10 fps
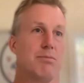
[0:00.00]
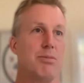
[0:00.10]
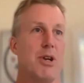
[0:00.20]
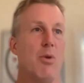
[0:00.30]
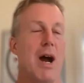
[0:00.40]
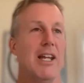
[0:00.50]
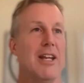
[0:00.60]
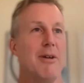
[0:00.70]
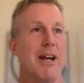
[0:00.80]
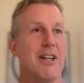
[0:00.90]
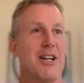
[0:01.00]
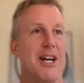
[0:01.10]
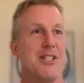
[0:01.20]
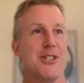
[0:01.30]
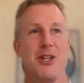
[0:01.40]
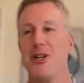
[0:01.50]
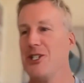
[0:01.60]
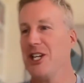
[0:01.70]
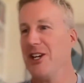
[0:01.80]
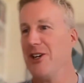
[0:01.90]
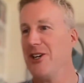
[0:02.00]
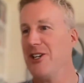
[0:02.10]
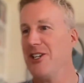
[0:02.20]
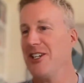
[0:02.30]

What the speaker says: pretty widely recognized security standard.